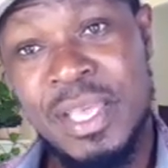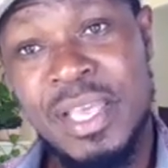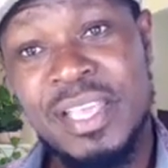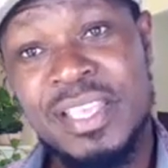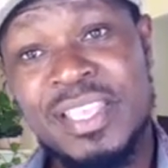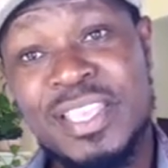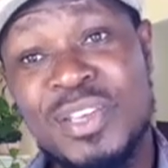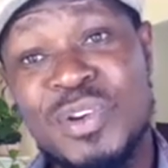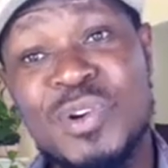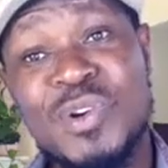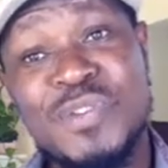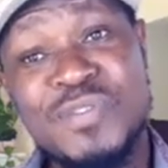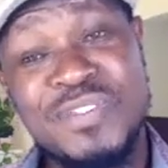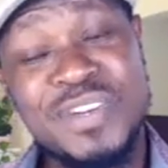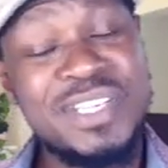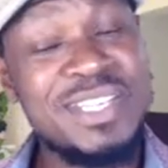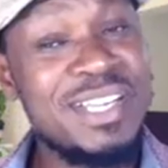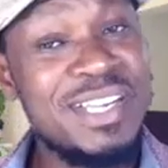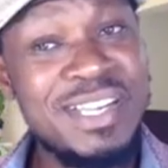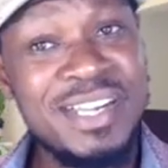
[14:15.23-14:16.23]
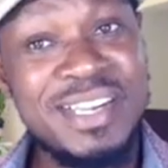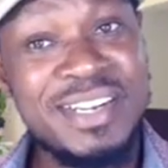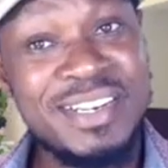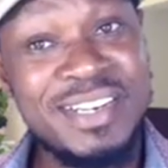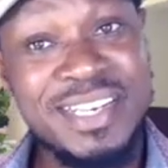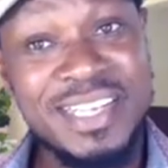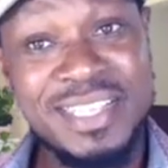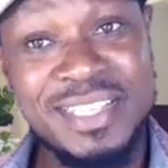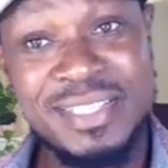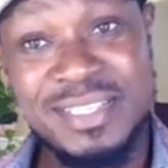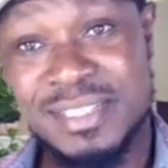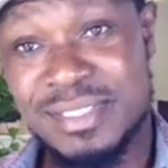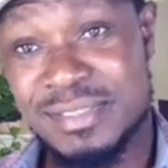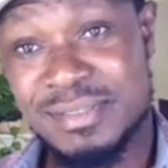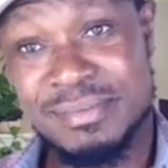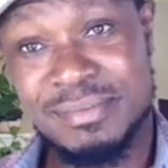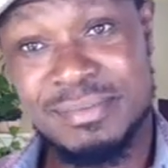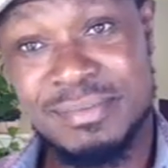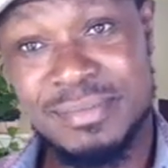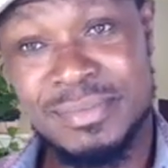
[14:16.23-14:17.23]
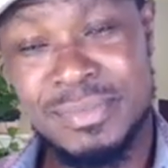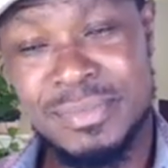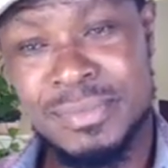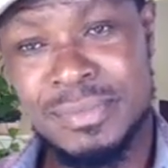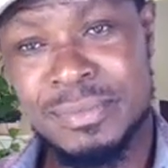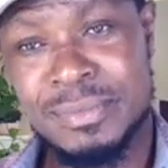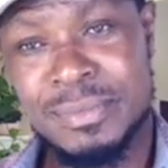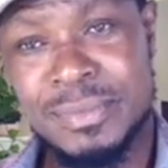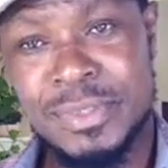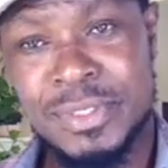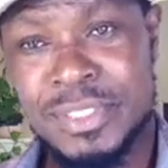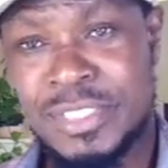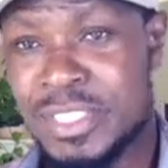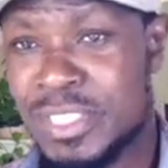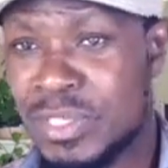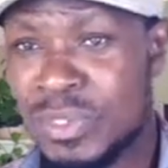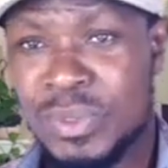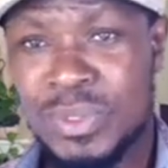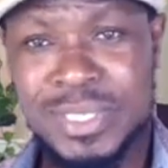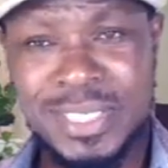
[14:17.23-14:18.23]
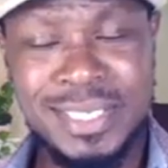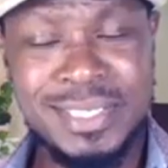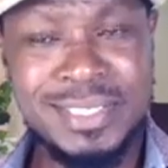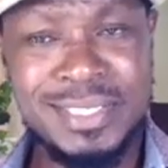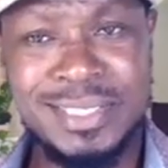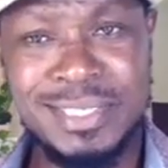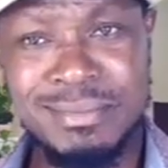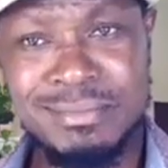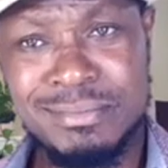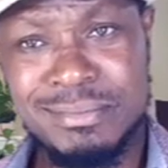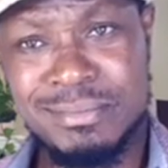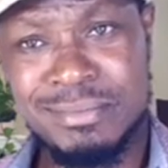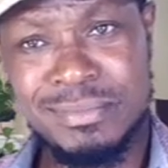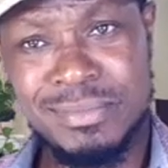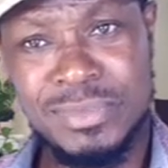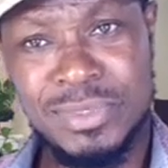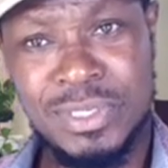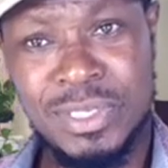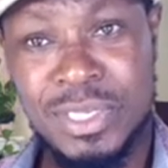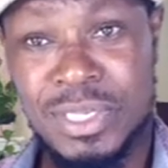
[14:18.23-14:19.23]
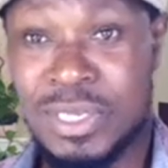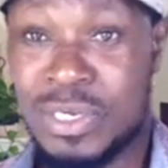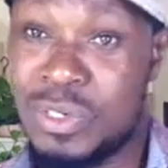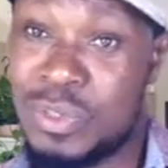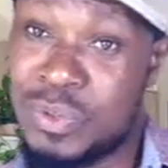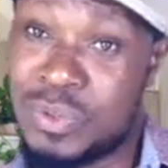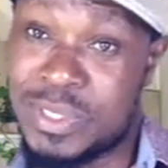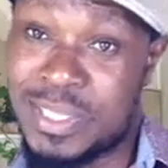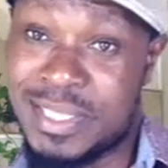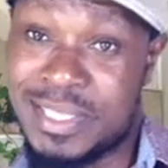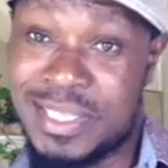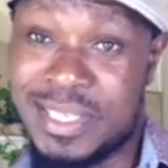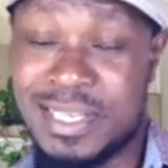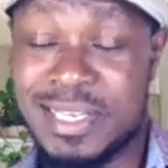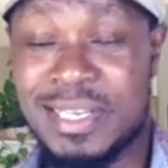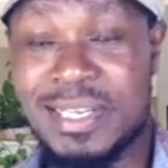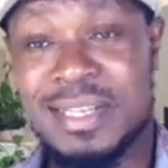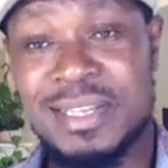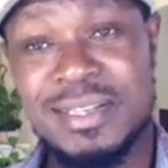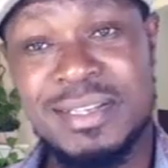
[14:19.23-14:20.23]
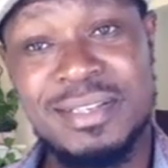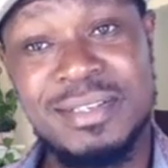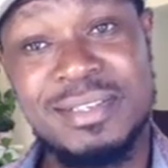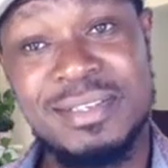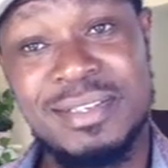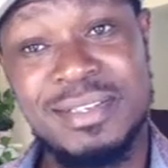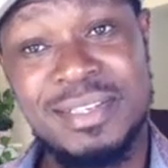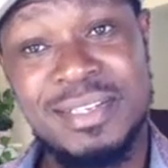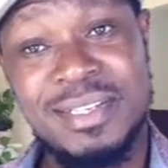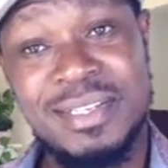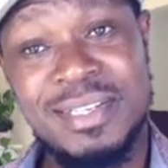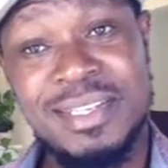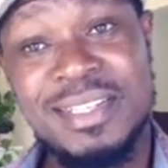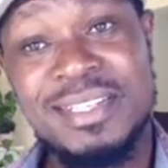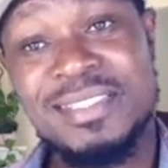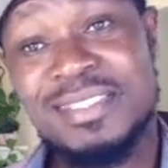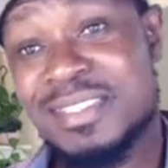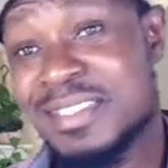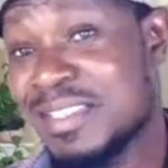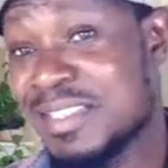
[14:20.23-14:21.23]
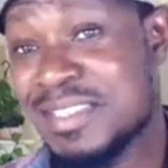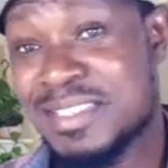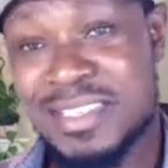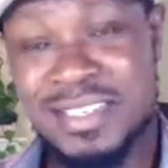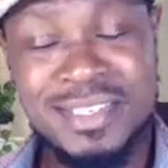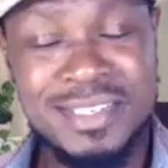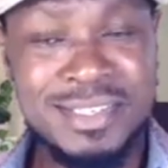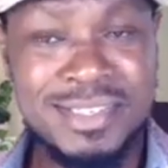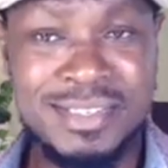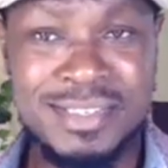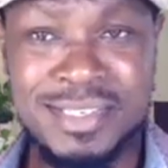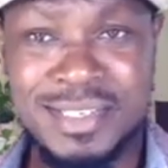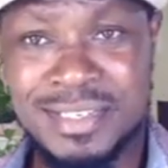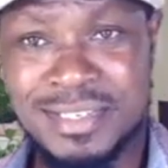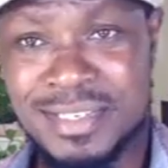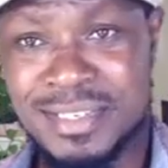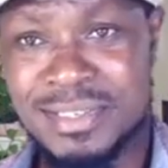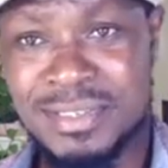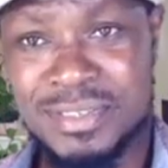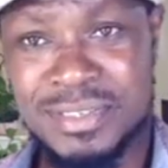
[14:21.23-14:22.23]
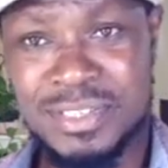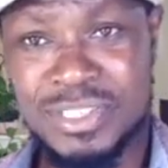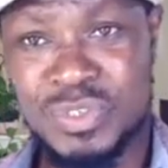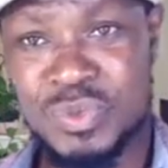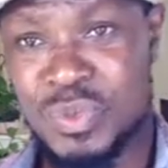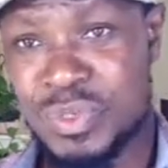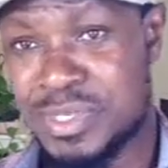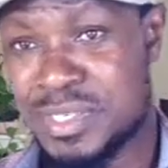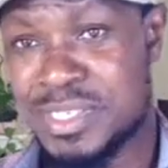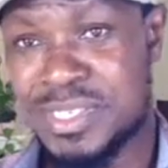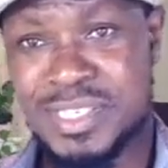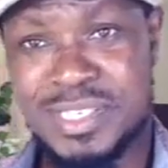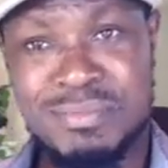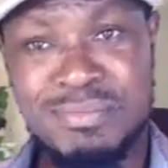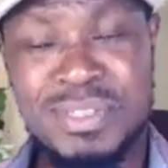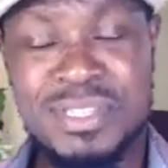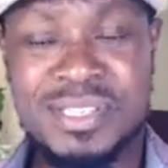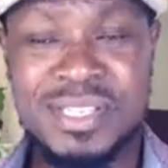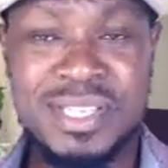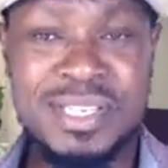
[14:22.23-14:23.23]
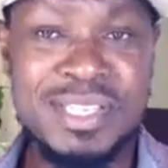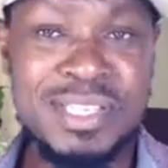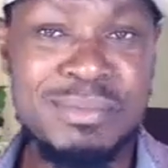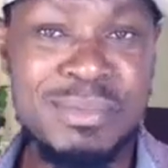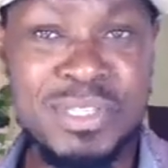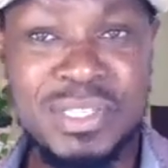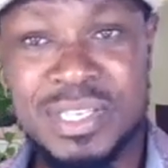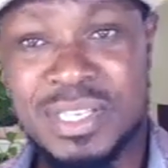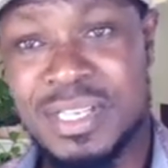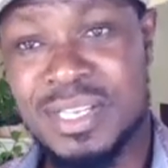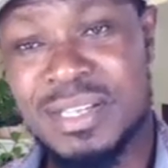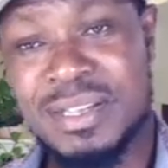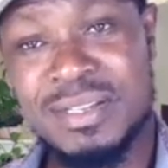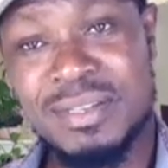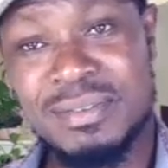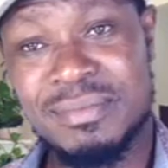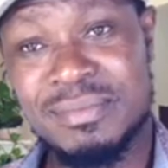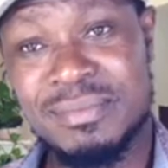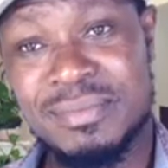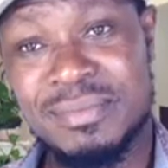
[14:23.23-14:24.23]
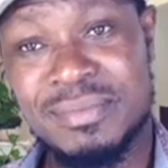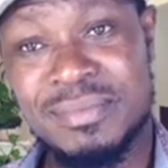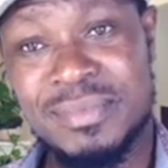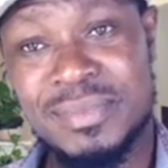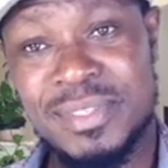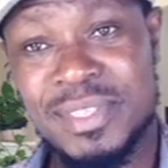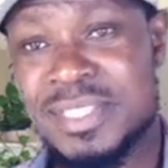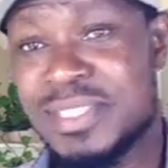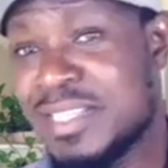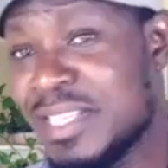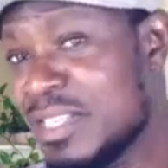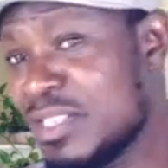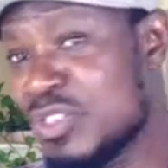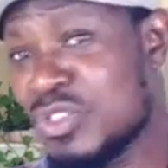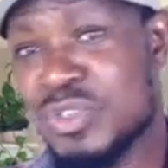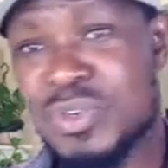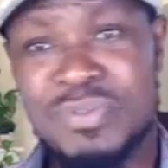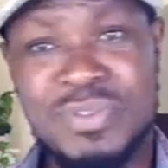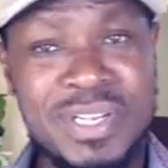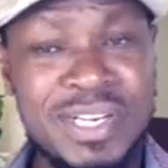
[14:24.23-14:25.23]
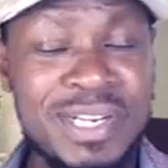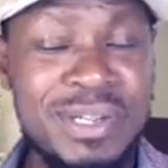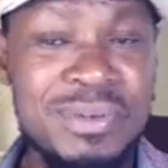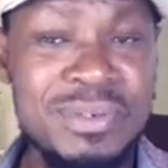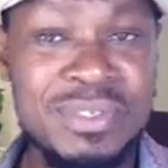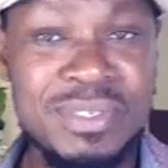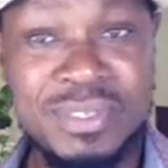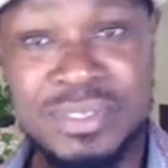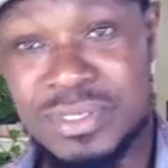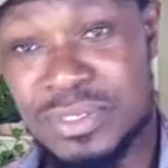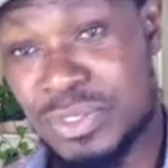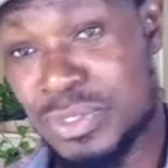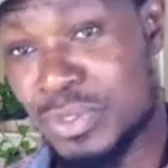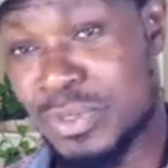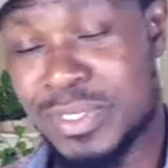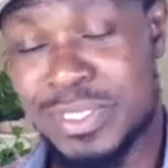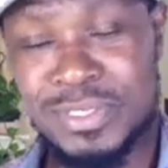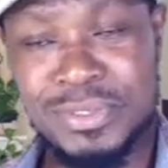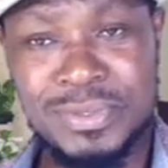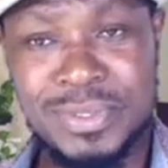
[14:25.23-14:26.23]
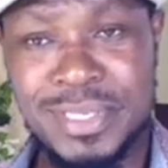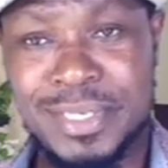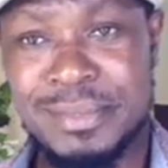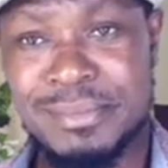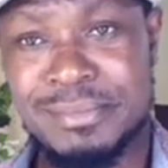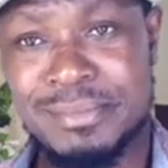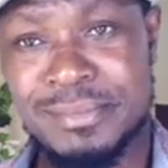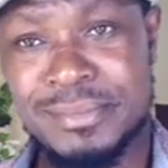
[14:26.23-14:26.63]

He offered her a ride. She looked at him, looked at the car. 3 seconds later, she was sitting beside him in the car. He just drove around, talking to her.